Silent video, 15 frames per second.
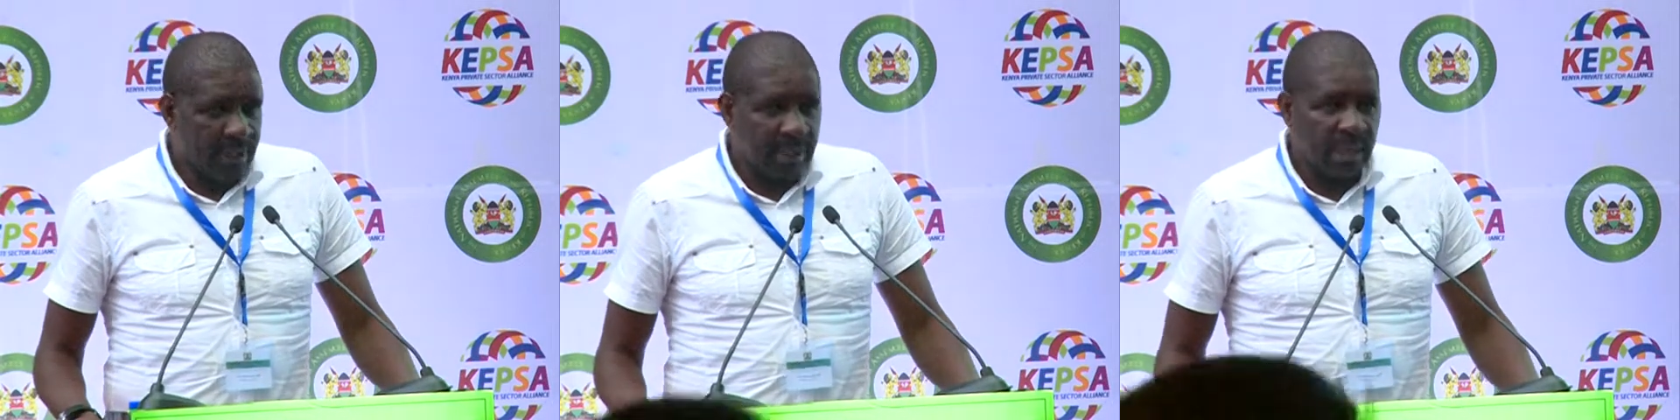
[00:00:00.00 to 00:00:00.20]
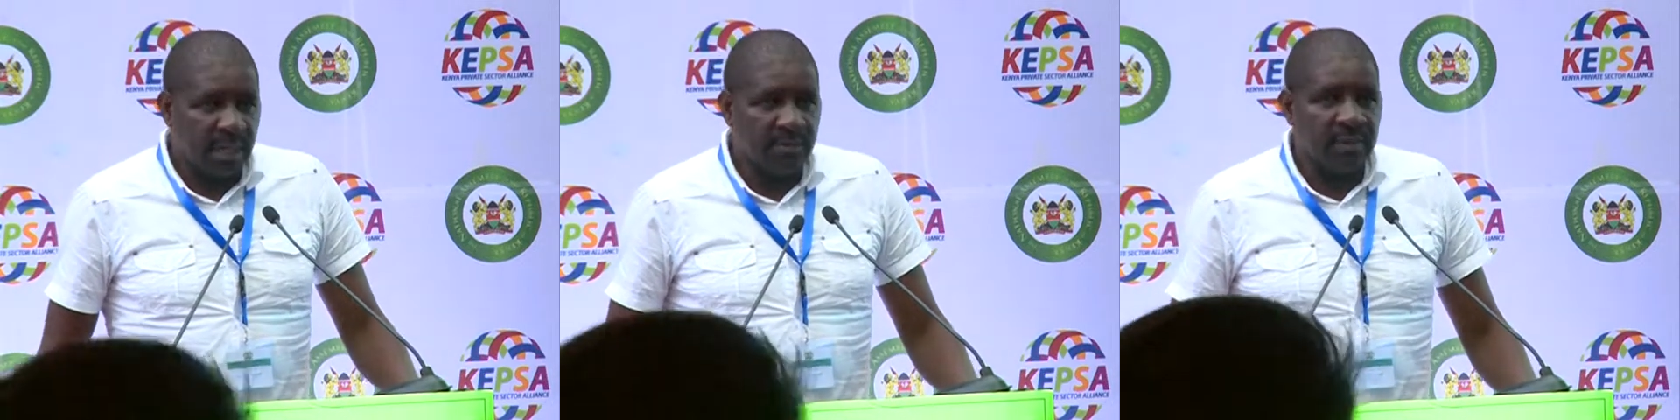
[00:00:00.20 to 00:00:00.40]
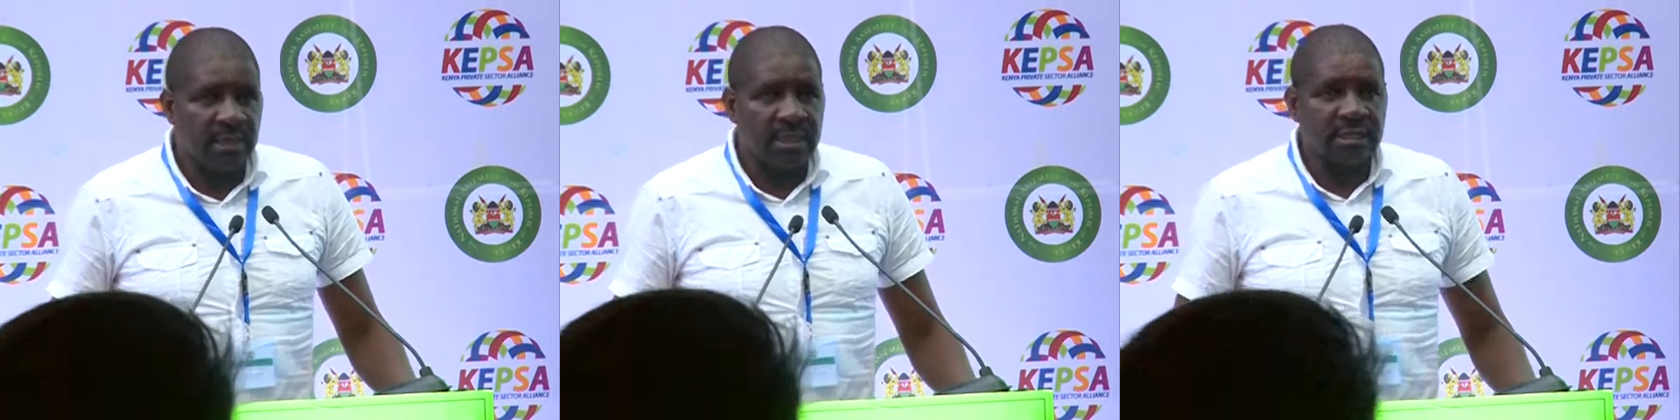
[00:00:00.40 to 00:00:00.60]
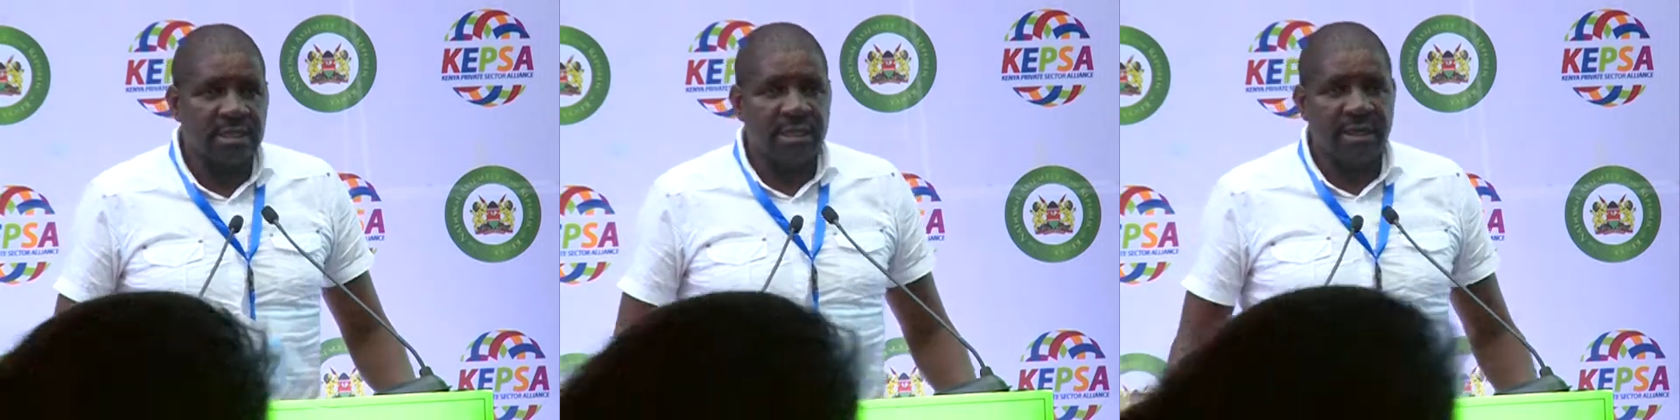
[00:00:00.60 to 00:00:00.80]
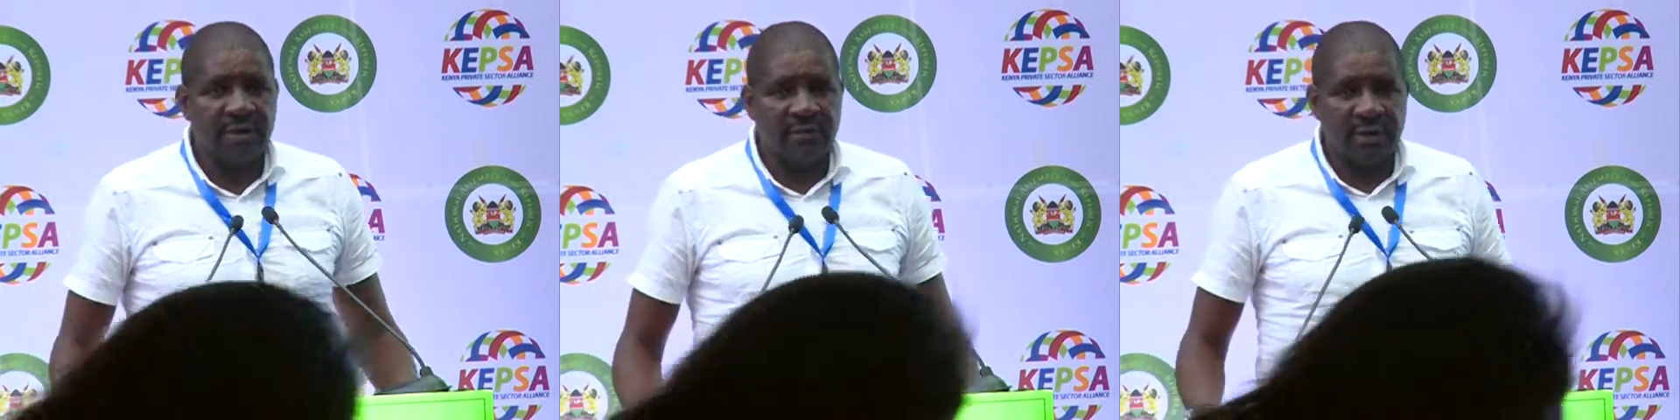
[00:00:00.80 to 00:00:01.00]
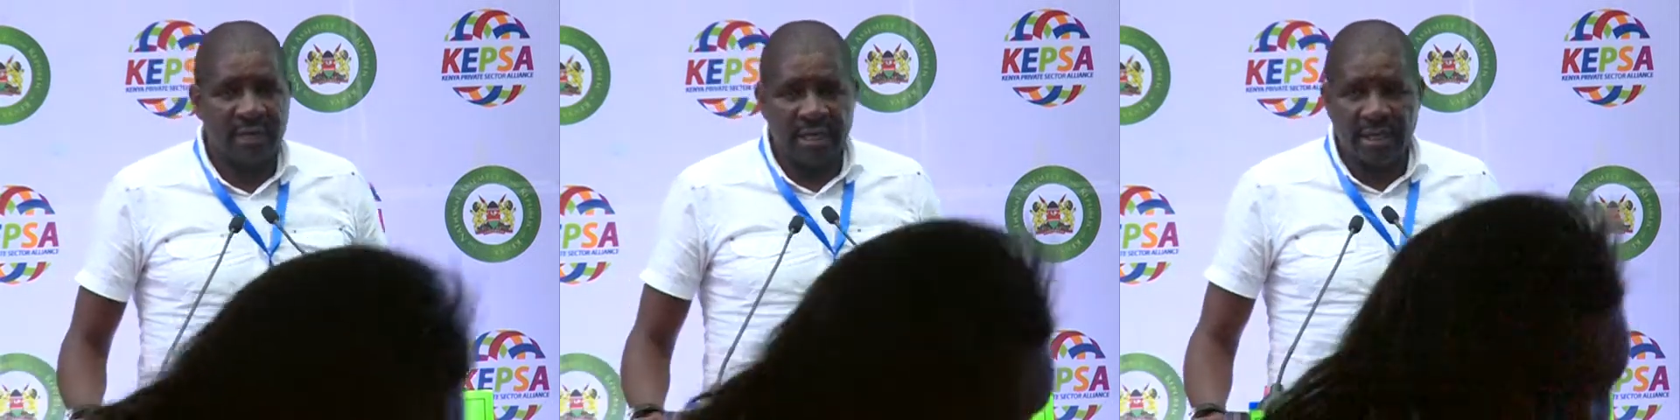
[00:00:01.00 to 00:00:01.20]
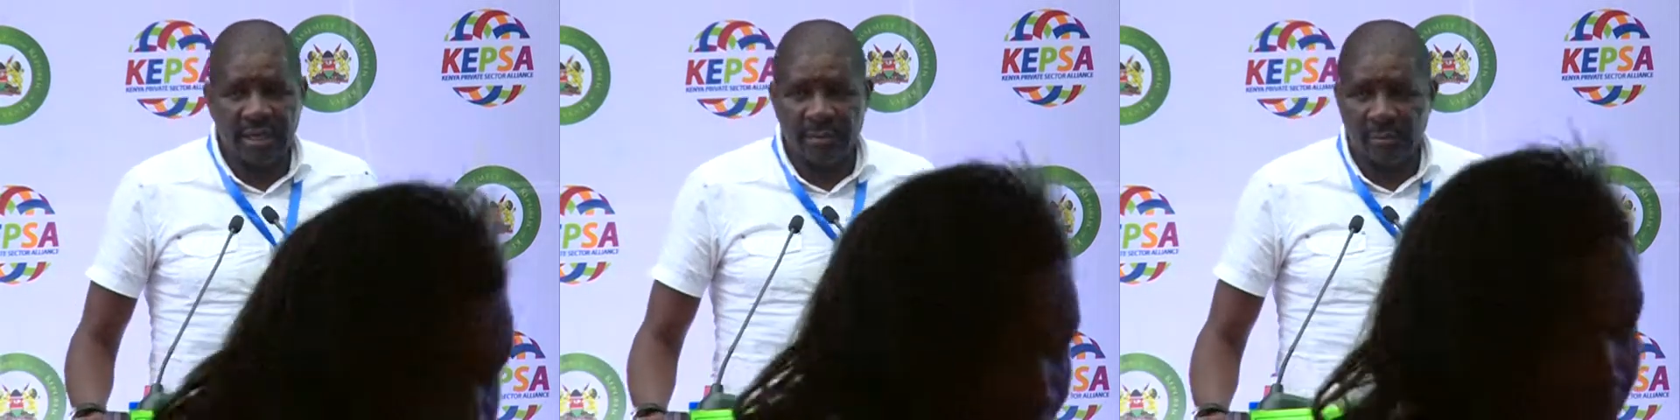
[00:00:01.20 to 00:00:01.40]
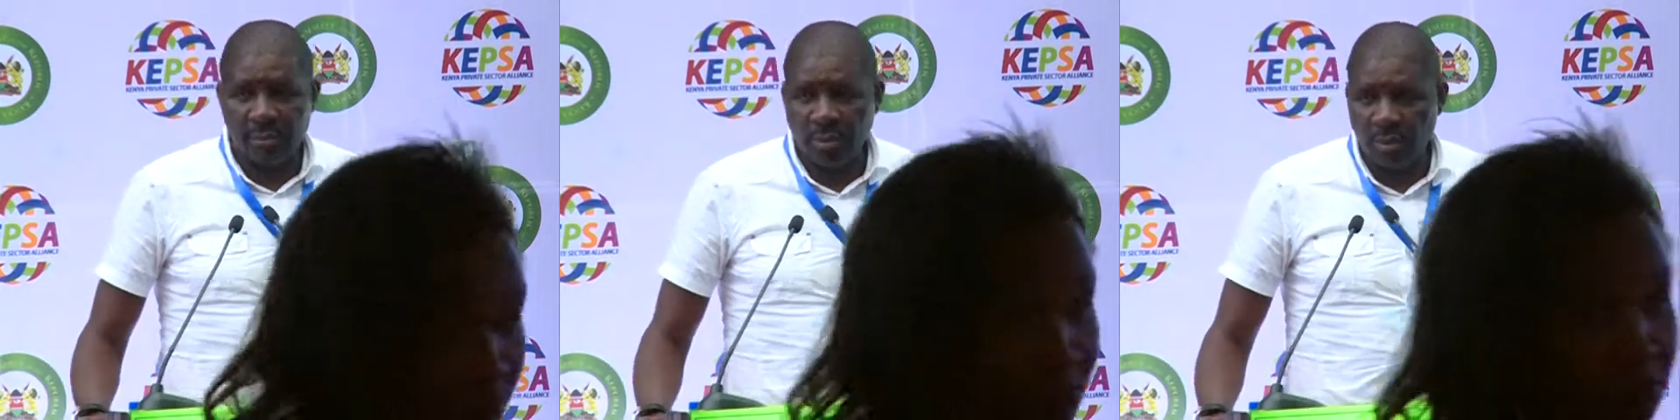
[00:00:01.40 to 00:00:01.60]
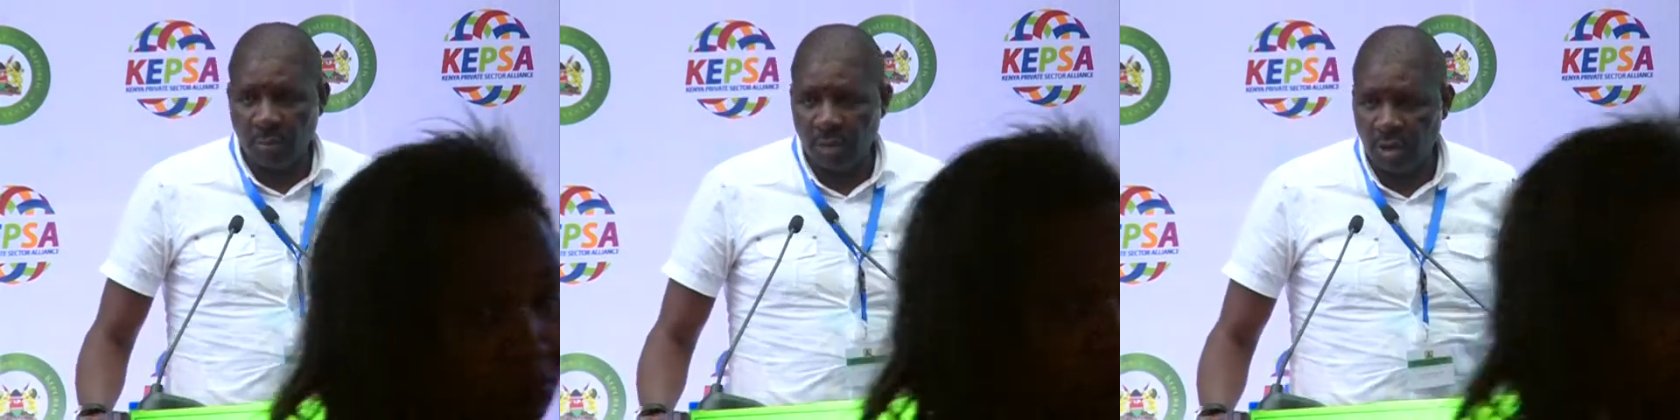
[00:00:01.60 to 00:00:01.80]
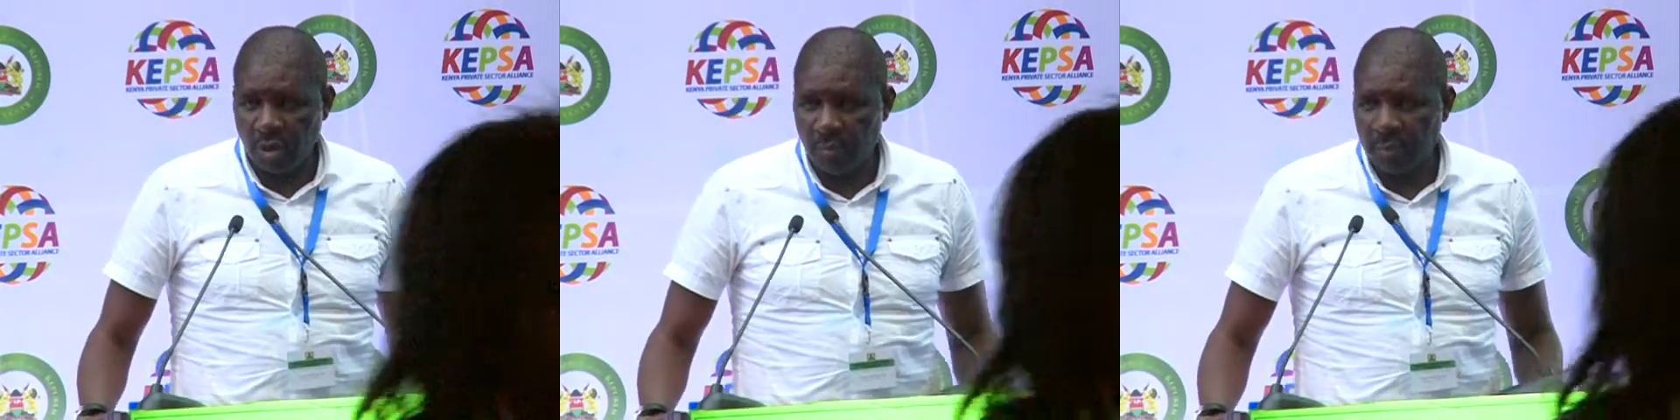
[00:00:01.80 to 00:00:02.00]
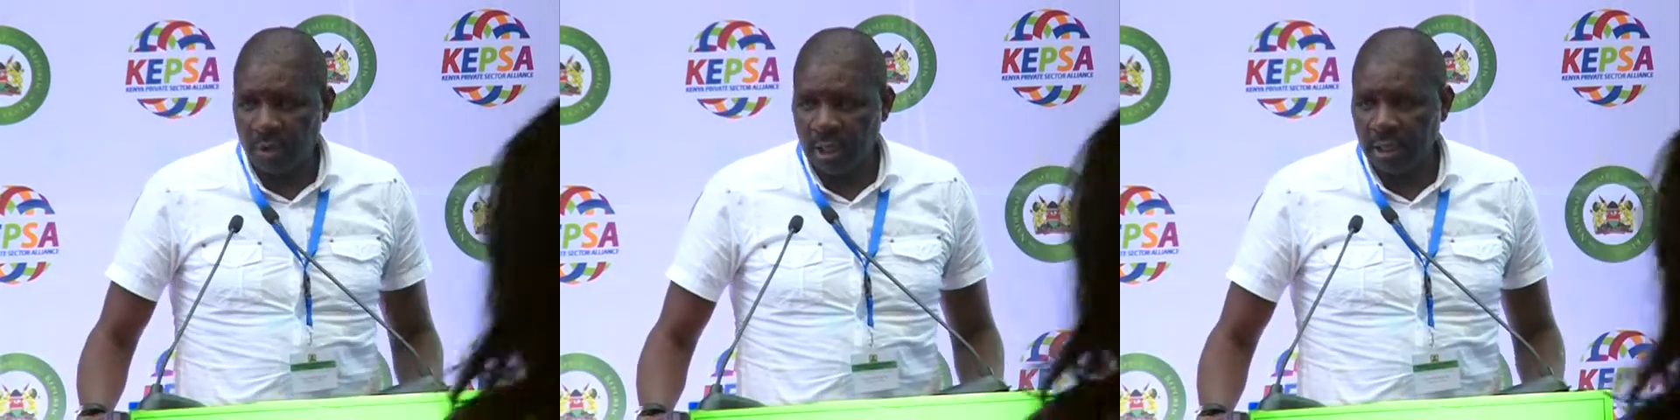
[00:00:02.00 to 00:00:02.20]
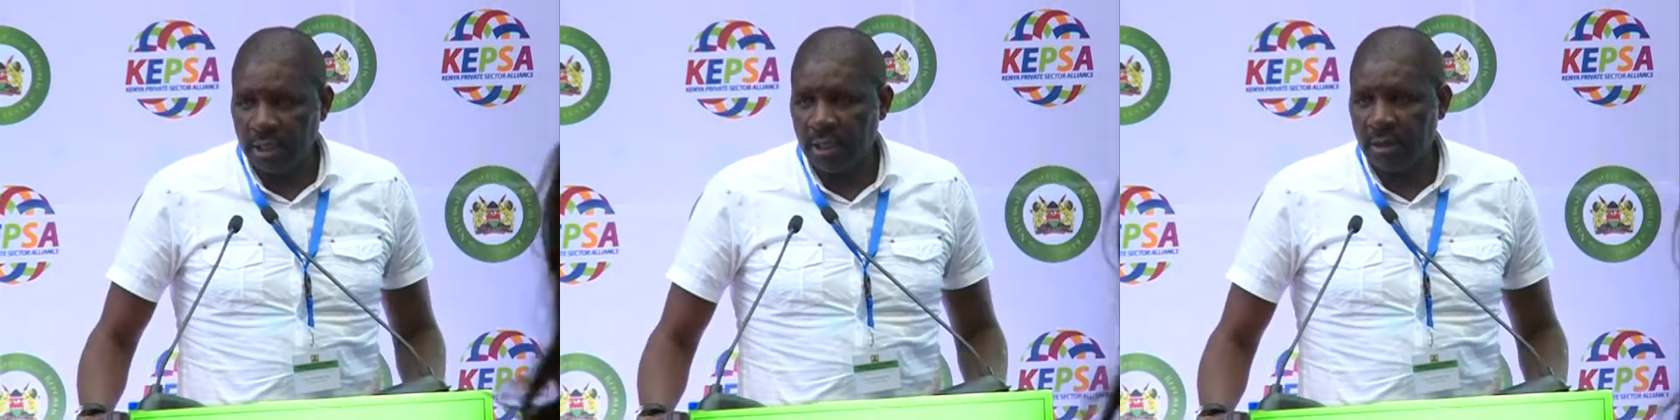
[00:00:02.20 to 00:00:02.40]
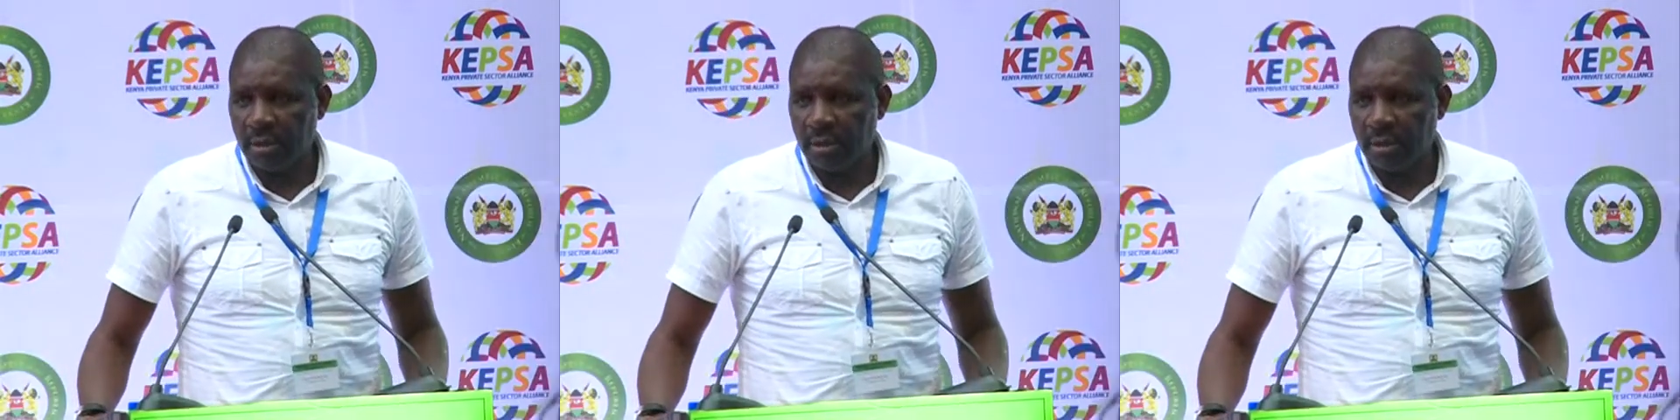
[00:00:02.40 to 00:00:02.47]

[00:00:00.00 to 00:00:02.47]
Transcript: KPLC have had a monopoly